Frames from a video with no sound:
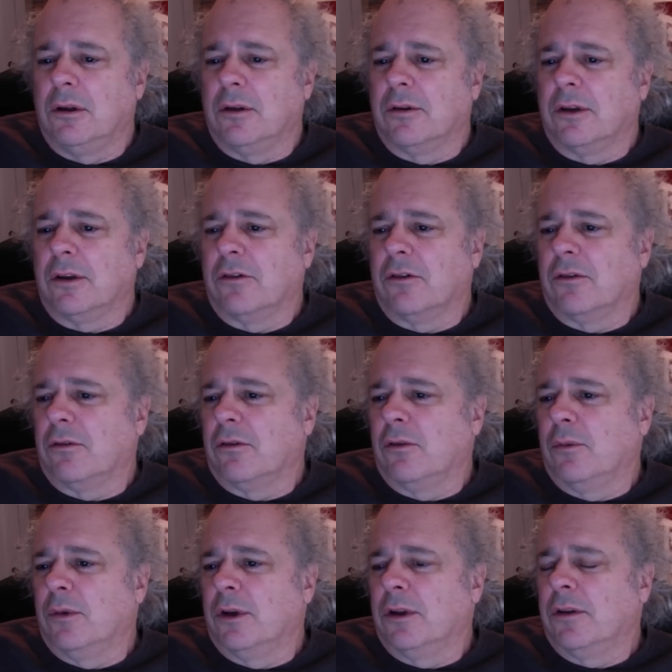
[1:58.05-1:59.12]
Sessions are 2
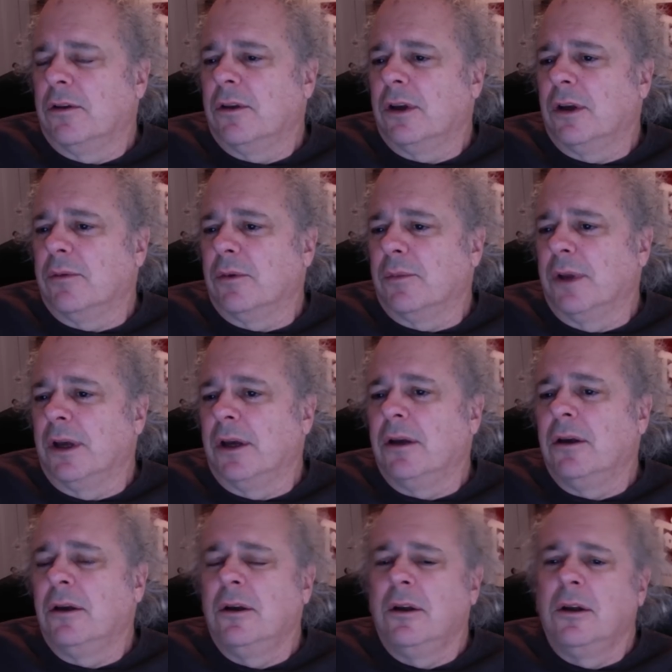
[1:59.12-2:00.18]
months, April, May,
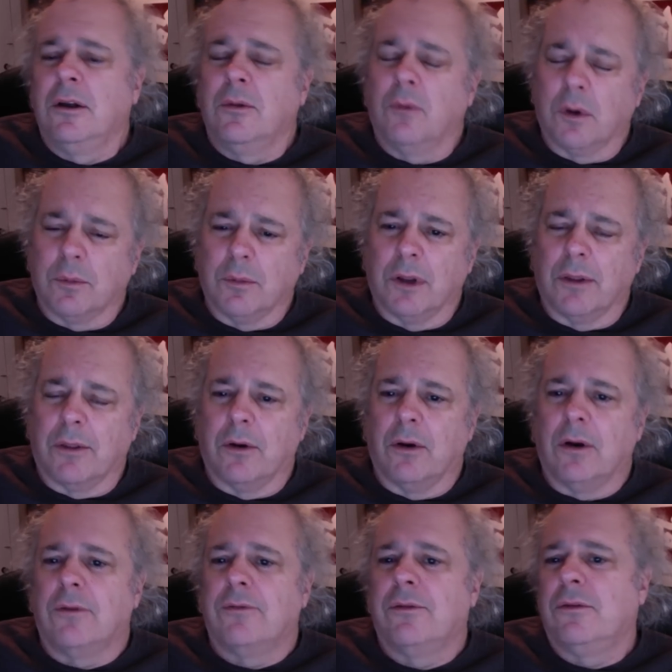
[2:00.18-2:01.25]
1 month
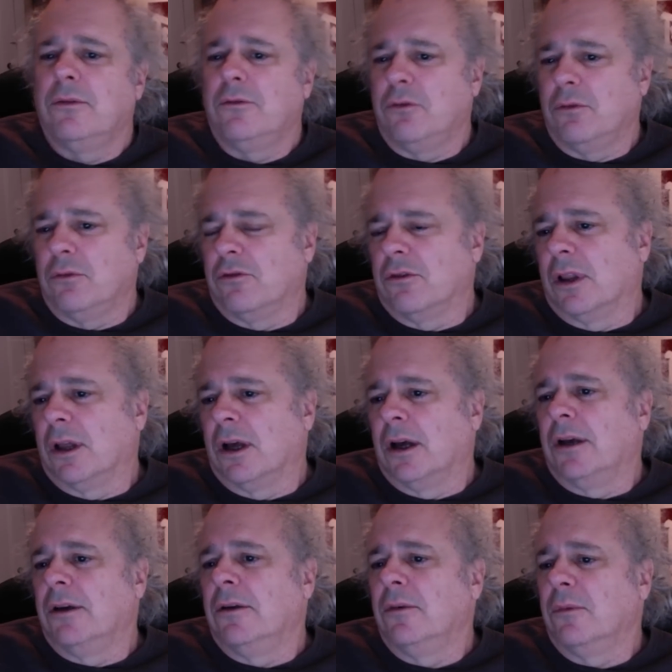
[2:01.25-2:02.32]
off, June,
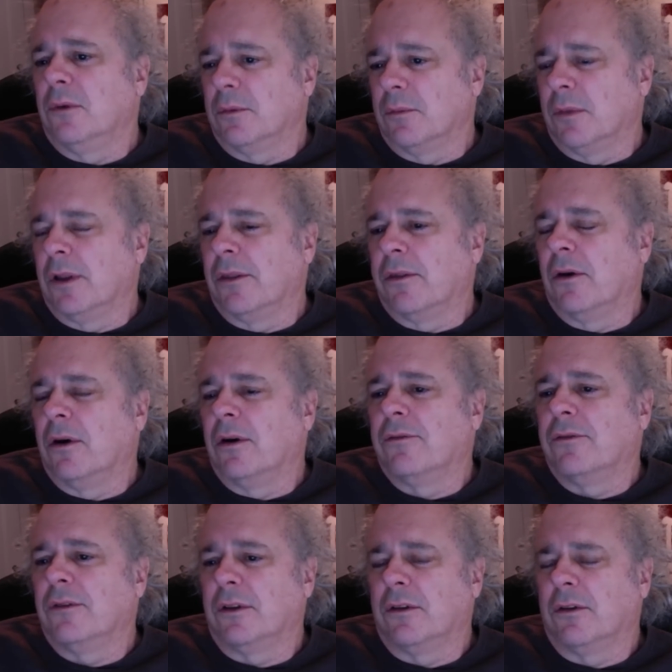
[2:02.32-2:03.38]
July, 1 month
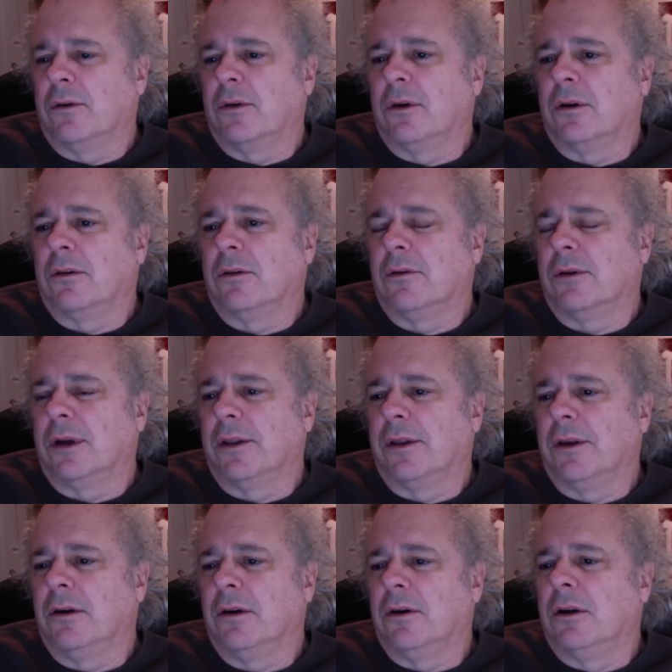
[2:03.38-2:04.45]
off, and so on around the
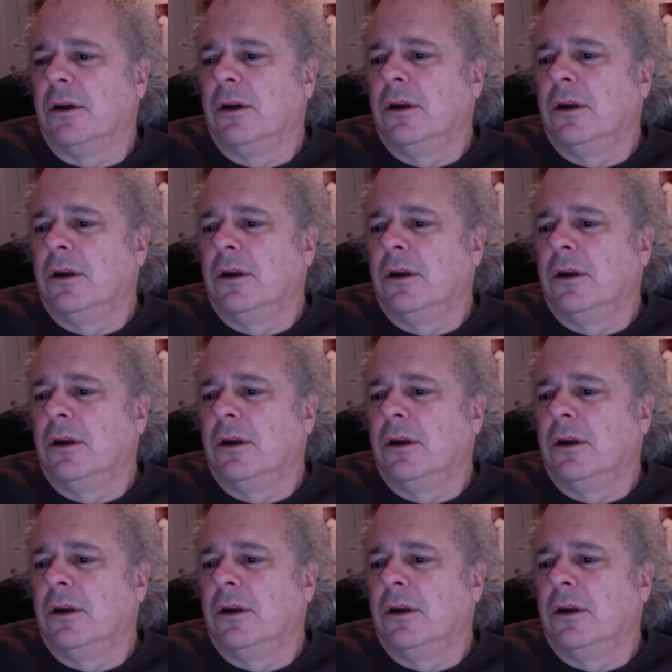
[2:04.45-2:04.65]
year.